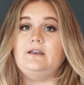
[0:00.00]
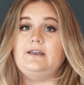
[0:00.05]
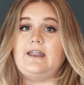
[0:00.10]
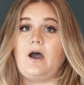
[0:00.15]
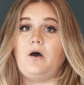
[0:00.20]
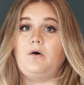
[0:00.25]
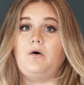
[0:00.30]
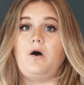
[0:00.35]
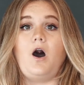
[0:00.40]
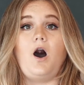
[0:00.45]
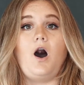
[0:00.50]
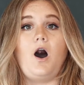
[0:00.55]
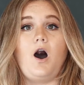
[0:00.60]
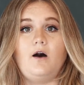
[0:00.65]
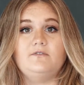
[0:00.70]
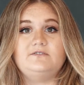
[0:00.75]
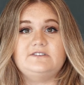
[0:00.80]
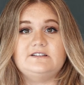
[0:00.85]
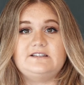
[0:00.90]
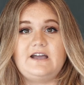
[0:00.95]
Now,
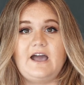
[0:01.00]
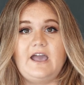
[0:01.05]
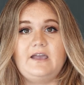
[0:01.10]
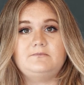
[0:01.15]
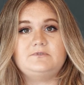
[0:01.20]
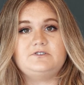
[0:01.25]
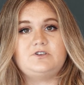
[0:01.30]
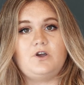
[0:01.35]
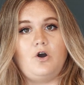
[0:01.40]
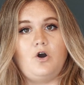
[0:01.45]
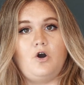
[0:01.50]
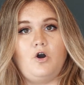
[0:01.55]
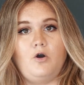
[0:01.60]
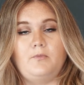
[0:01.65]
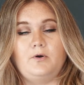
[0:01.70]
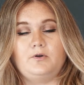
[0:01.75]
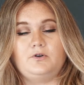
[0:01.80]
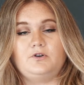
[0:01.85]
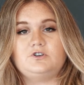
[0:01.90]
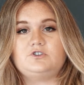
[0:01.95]
oftentimes
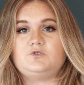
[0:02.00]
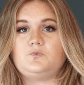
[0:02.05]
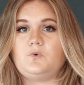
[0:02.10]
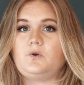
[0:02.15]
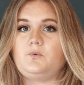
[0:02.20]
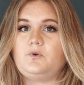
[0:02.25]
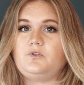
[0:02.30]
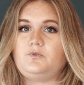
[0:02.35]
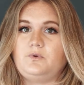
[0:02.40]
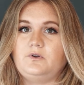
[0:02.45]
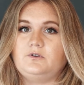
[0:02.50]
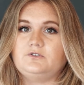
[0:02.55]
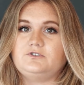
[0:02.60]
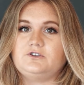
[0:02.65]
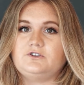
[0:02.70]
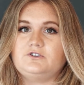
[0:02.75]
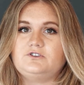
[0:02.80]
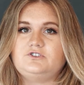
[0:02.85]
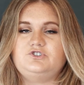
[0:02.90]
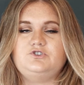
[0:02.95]
homeowners work with
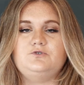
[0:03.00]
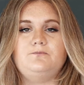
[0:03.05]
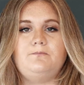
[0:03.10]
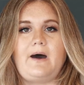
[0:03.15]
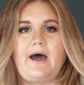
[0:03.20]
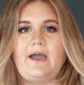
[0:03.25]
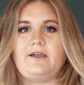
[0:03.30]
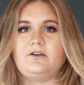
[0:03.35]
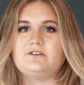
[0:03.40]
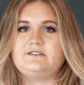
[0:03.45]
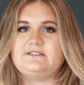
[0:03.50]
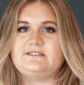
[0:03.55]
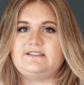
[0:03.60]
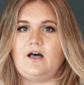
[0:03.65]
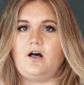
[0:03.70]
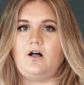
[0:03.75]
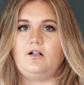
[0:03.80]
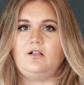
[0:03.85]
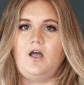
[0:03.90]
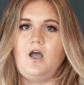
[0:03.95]
realtors to buy or
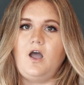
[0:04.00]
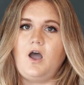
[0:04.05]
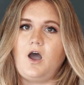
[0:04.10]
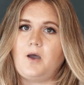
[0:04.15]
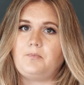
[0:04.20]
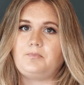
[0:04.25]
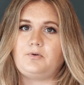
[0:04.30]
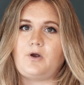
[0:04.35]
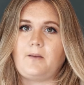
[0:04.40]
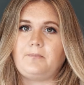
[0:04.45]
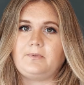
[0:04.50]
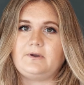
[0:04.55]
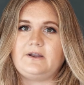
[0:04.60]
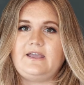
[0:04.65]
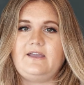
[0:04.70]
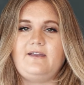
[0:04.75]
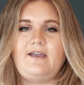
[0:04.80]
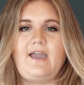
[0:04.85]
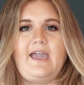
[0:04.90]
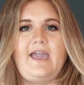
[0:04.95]
sell a
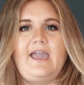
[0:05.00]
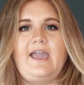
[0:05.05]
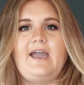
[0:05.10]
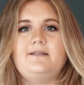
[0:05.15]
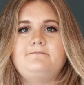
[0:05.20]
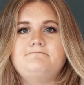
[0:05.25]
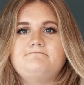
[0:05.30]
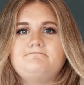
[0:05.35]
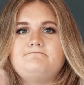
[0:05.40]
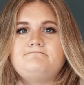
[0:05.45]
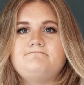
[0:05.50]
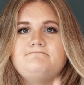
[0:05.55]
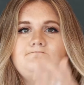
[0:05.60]
property, and